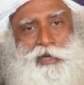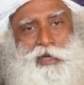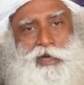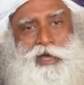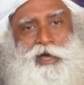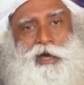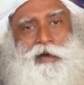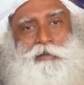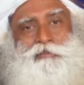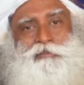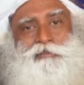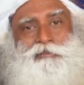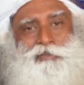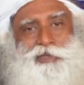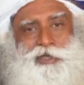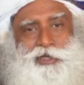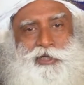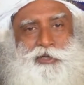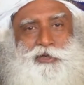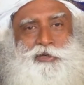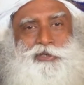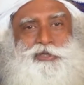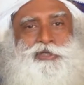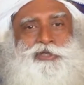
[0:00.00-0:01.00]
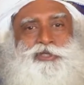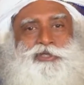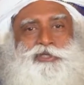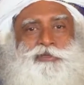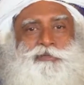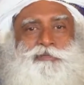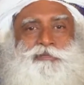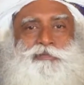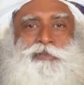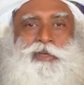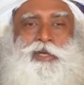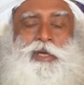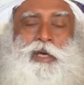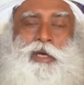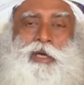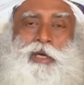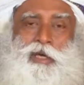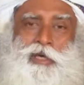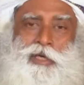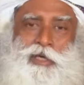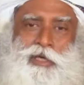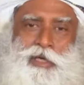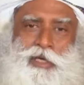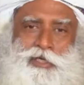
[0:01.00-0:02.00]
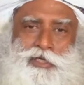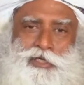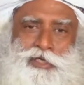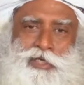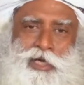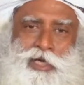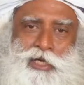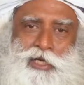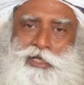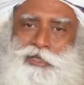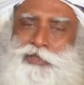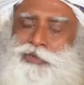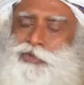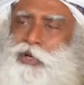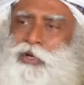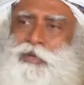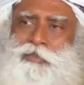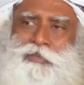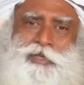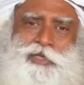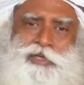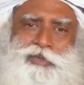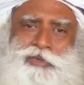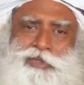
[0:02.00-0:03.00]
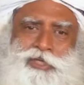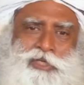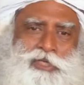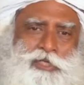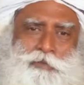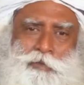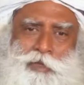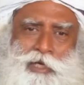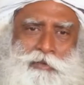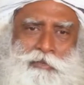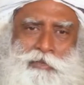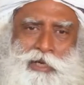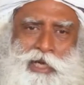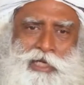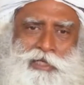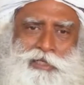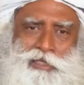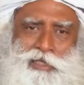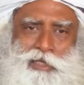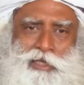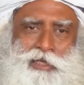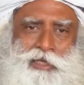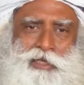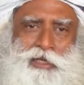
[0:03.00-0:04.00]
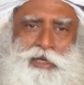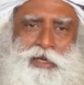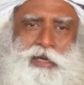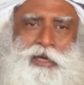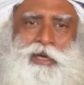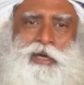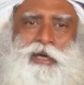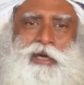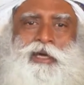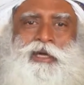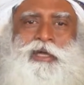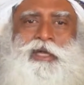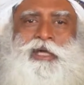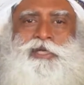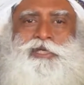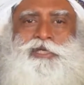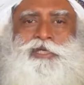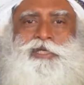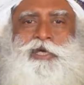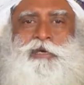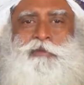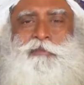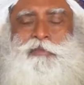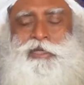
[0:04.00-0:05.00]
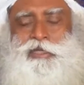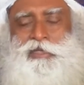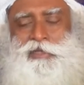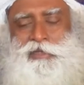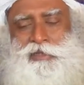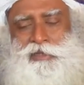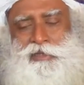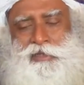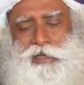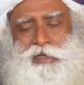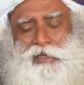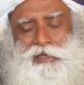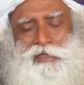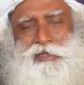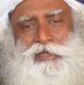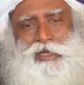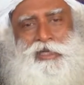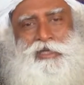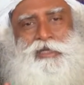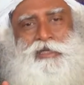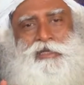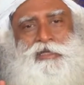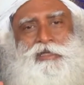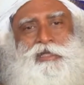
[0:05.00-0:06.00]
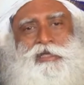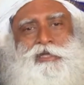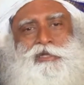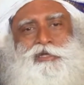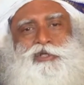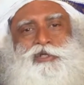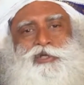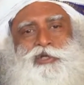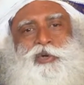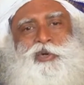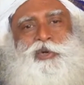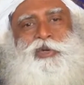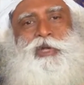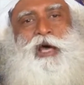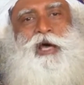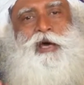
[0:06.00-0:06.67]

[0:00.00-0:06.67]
will come in your system. Inertia does not mean you just become lazy. Inertia means certain things slow